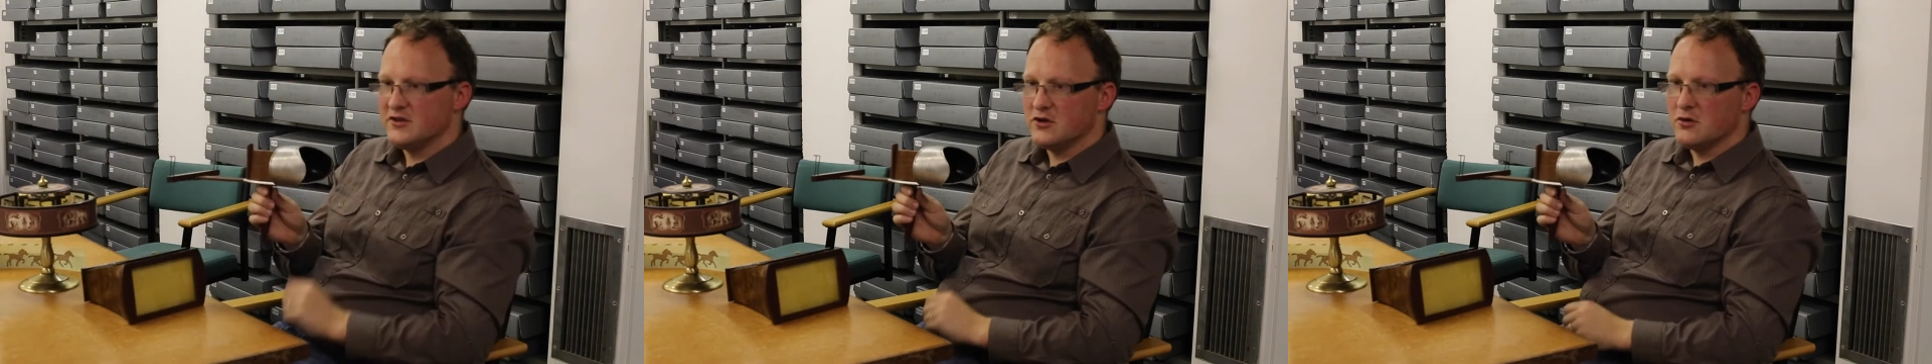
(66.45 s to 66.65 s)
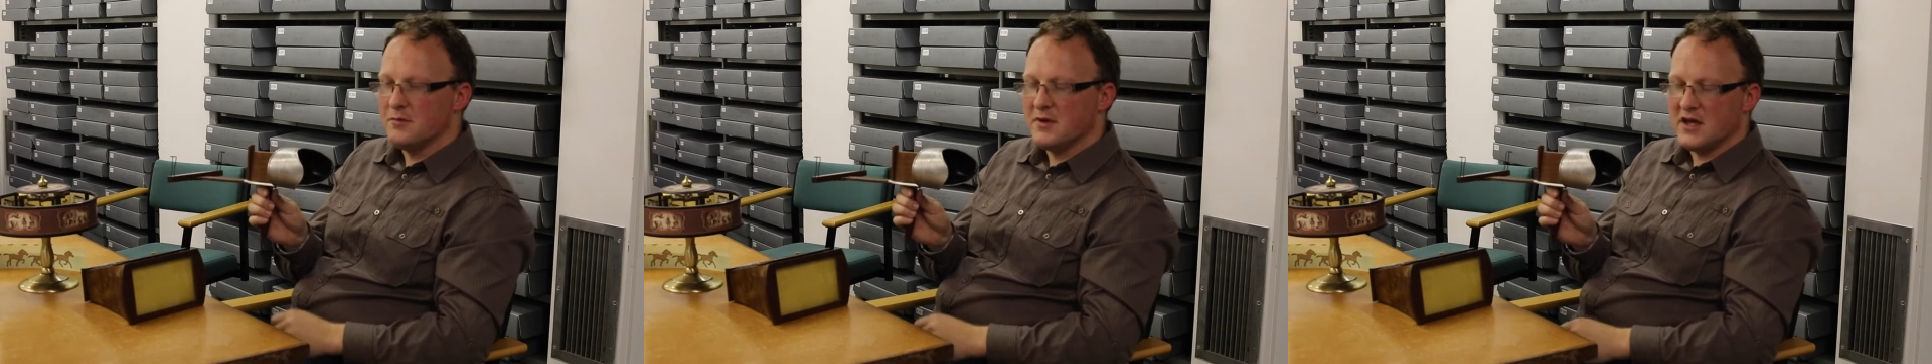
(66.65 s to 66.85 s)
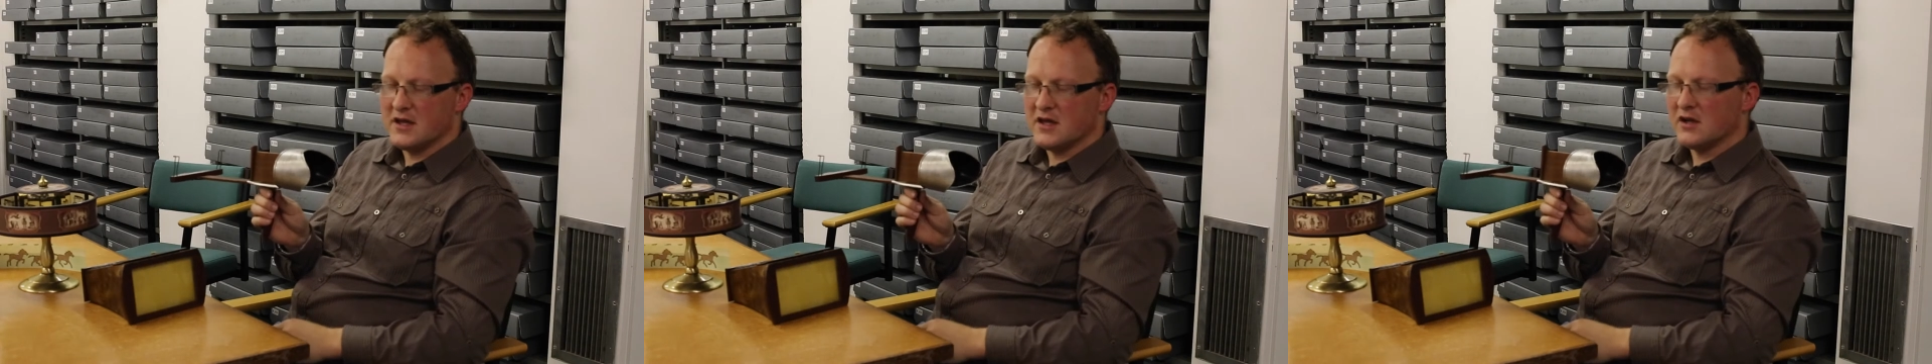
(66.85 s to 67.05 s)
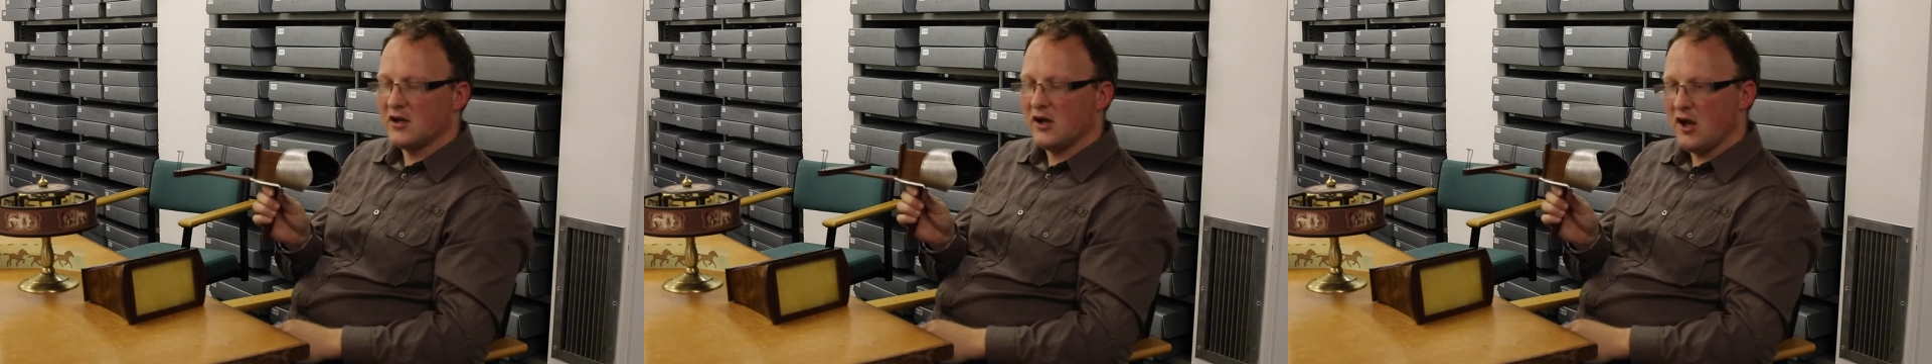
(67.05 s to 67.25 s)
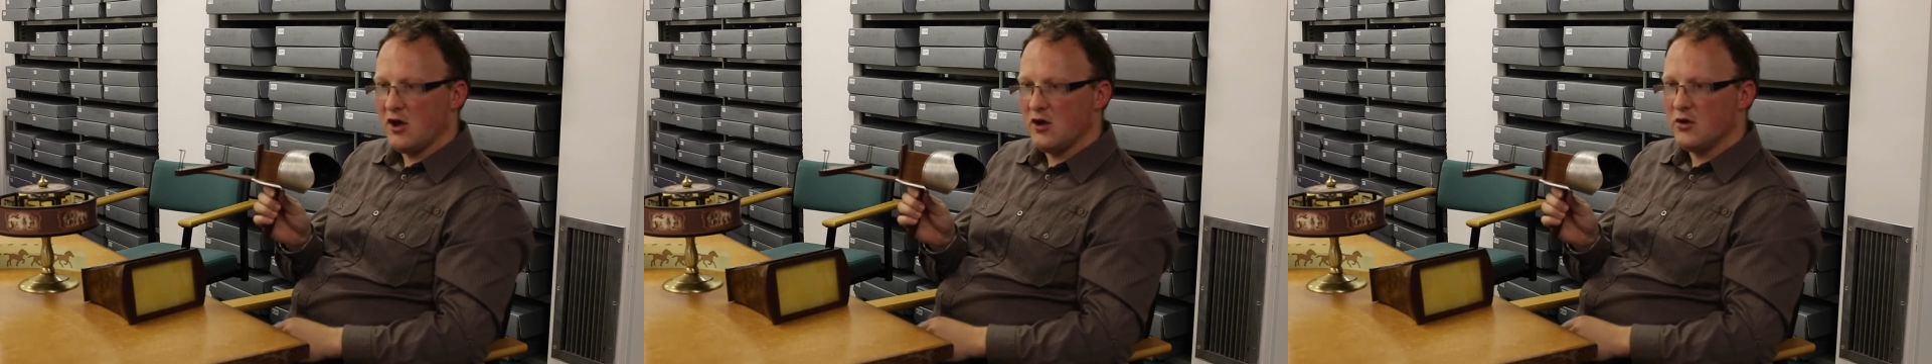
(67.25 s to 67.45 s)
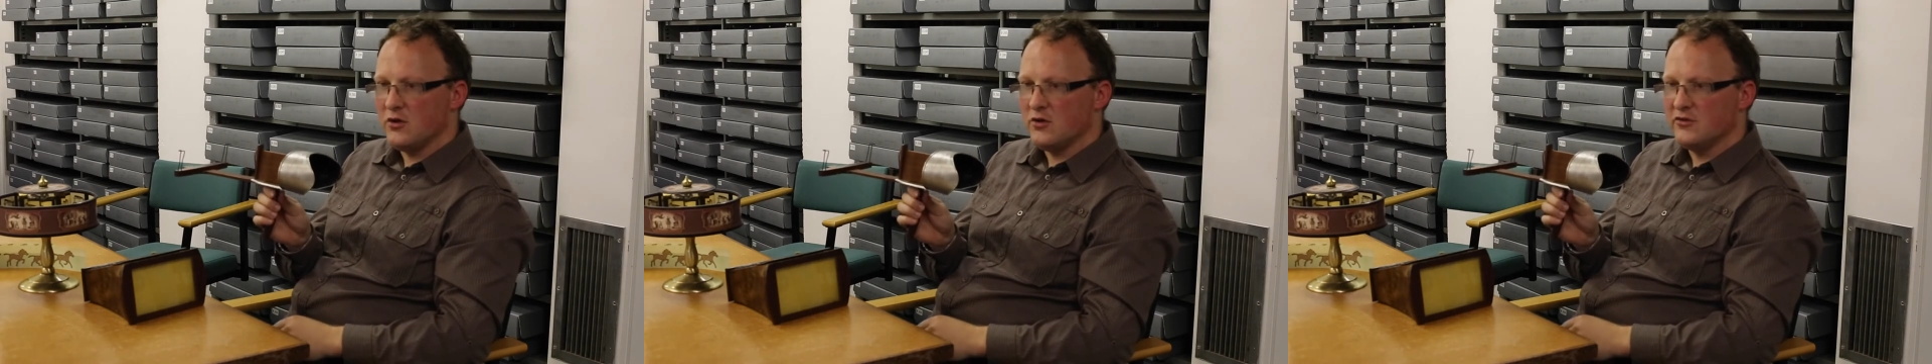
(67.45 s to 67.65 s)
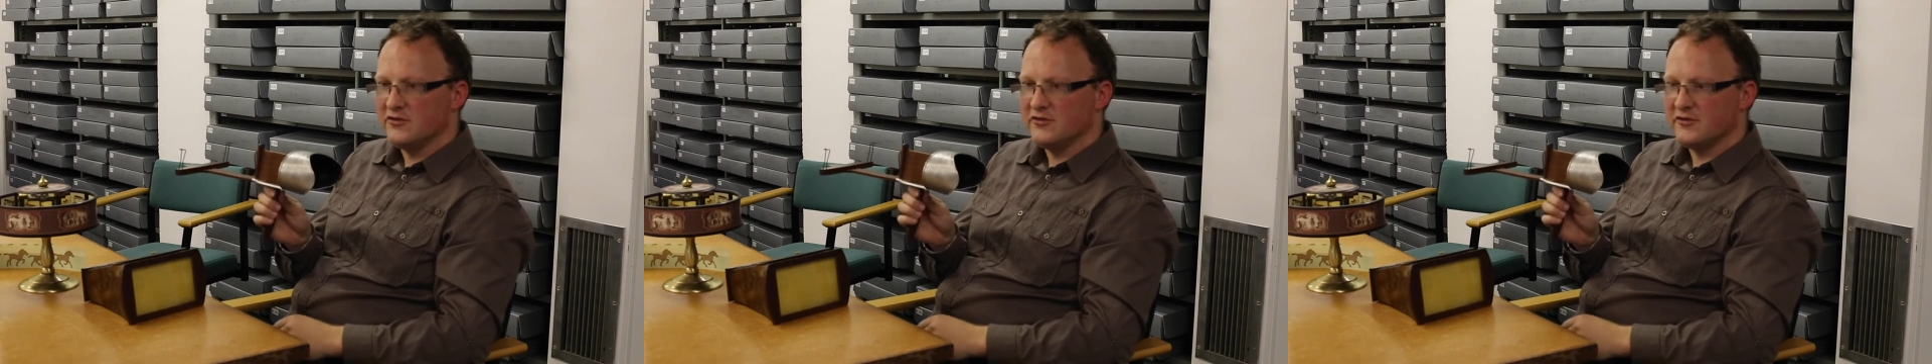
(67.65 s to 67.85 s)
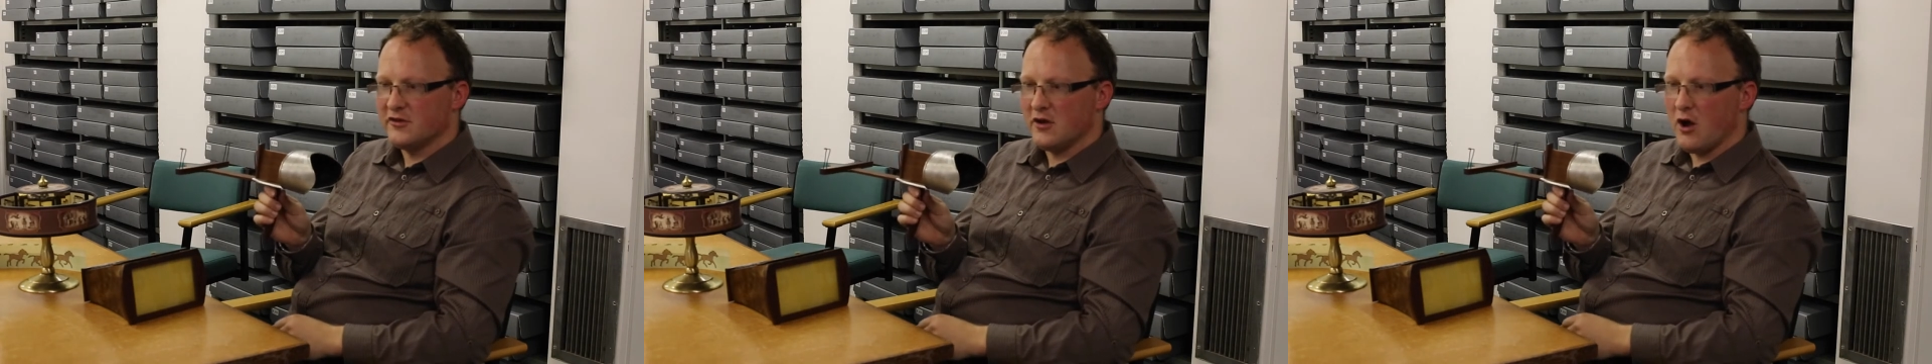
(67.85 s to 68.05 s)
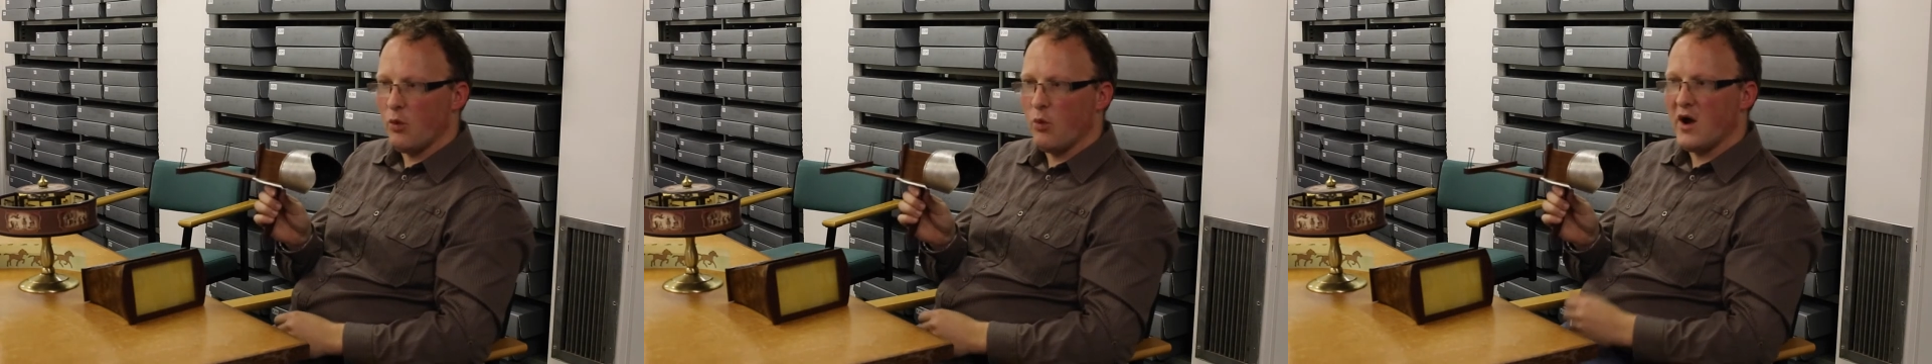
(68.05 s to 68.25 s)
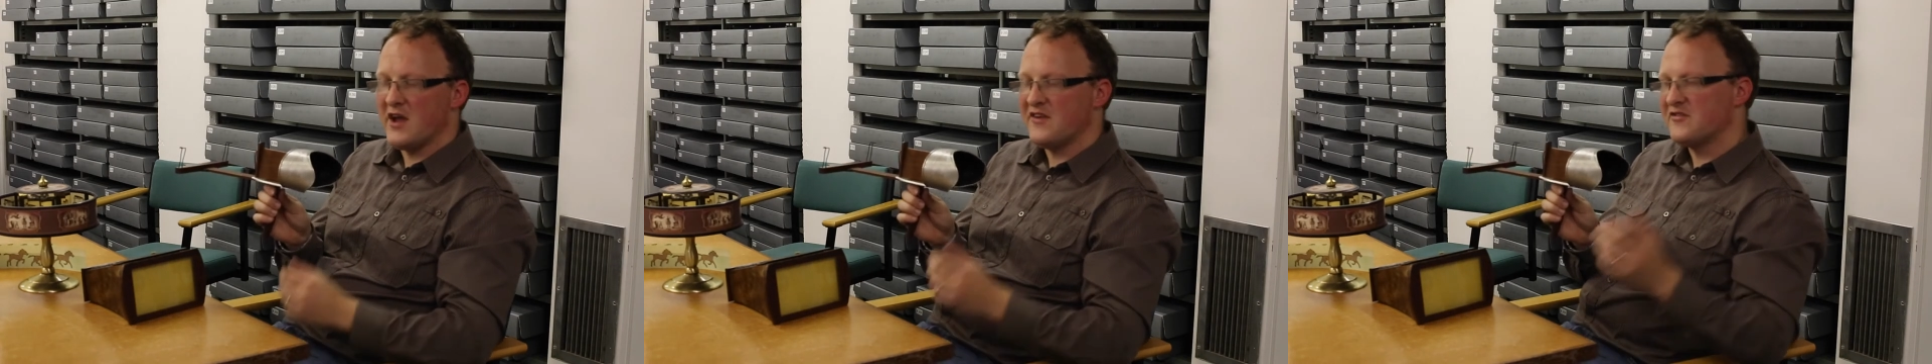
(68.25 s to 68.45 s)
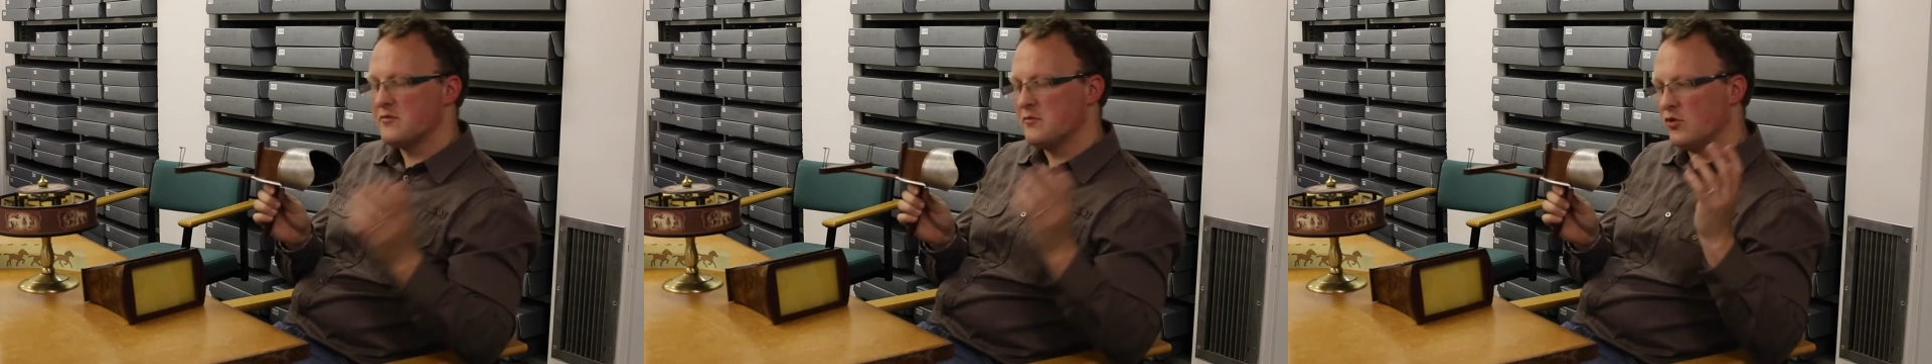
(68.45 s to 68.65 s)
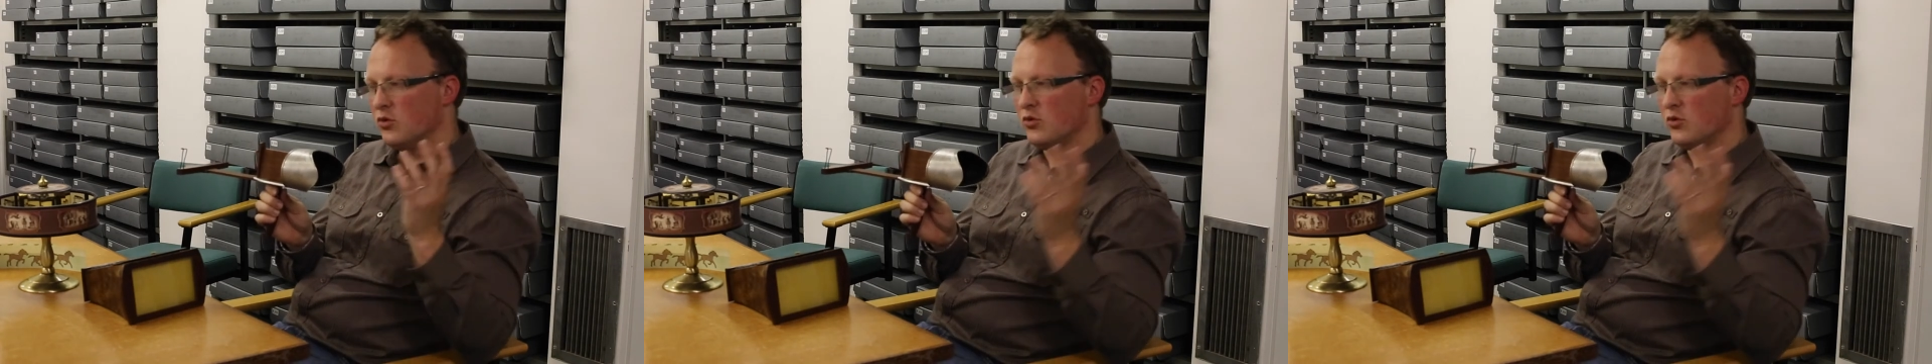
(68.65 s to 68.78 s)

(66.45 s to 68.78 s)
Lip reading: you're being enclosed away from